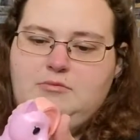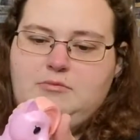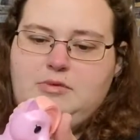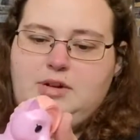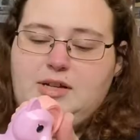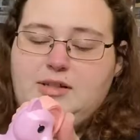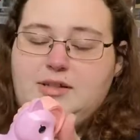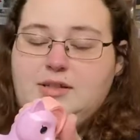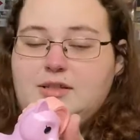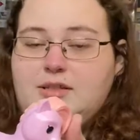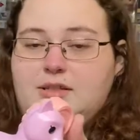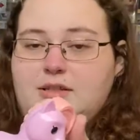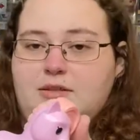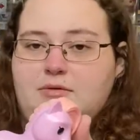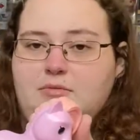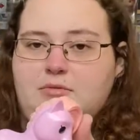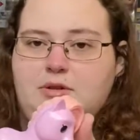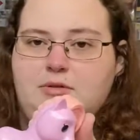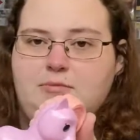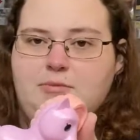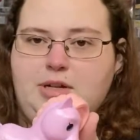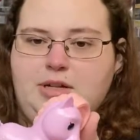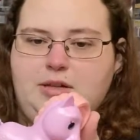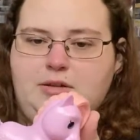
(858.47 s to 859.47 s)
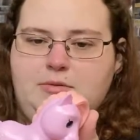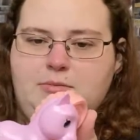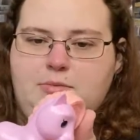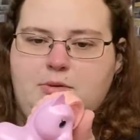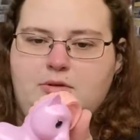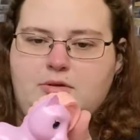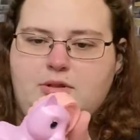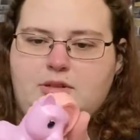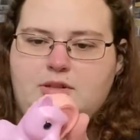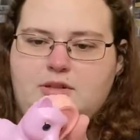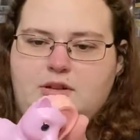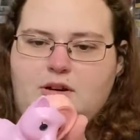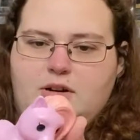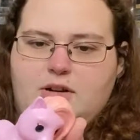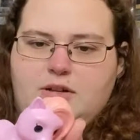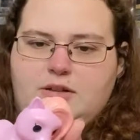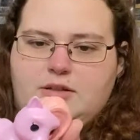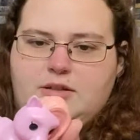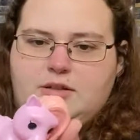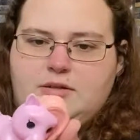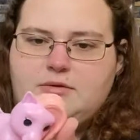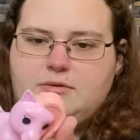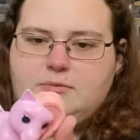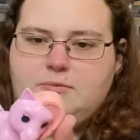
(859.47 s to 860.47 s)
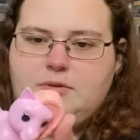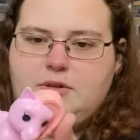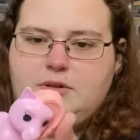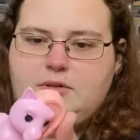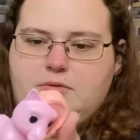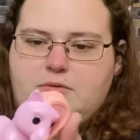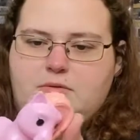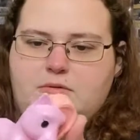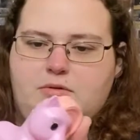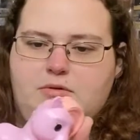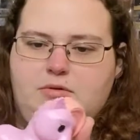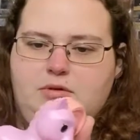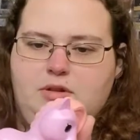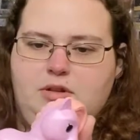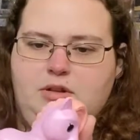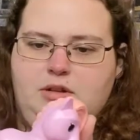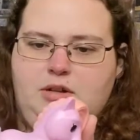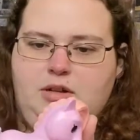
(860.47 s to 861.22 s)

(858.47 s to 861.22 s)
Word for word: but this is where My Little Pony started, so it's pretty cool.